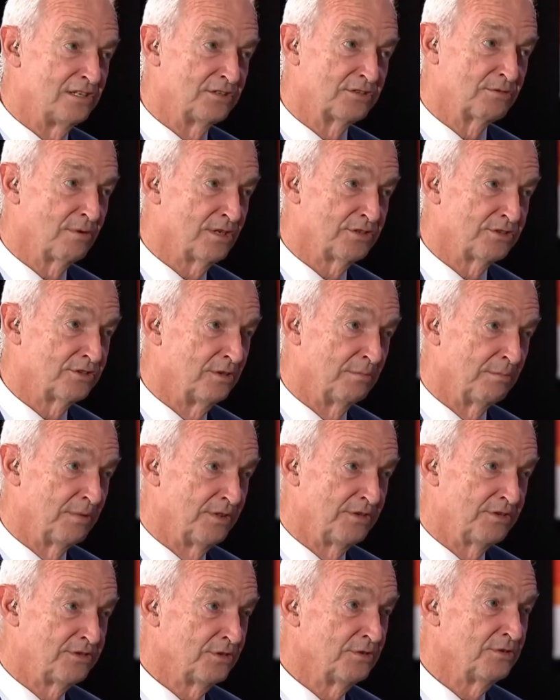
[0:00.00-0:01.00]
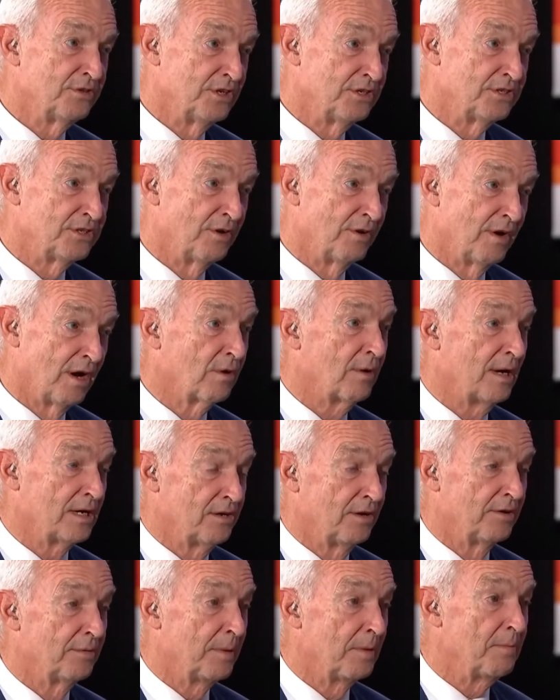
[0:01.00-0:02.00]
question, but the truth is there are quite a
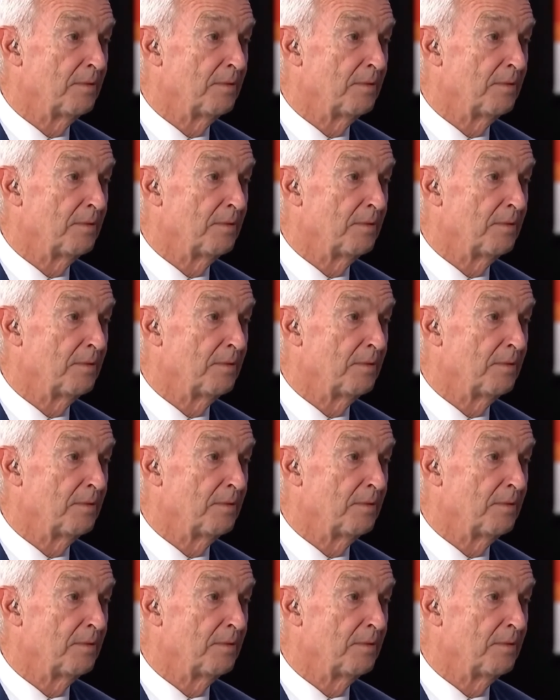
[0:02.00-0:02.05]
lot of people